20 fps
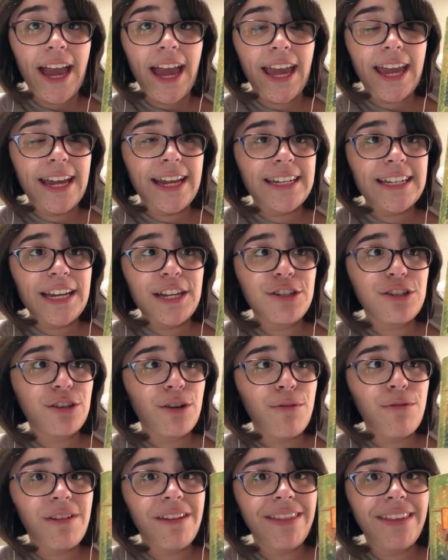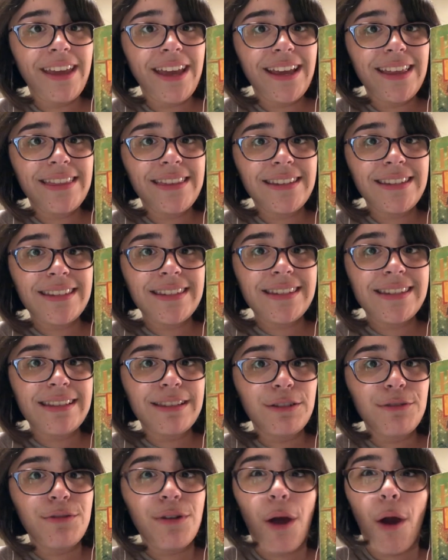and I don't think this
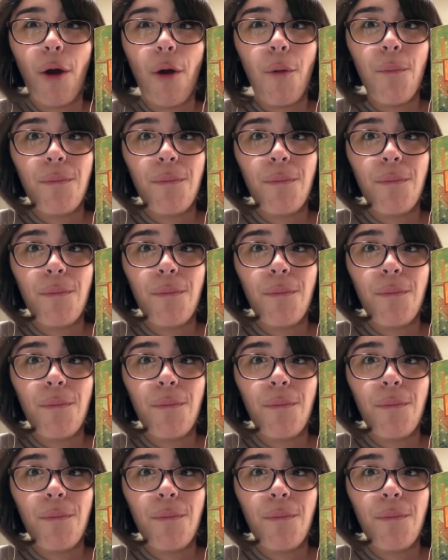Ludo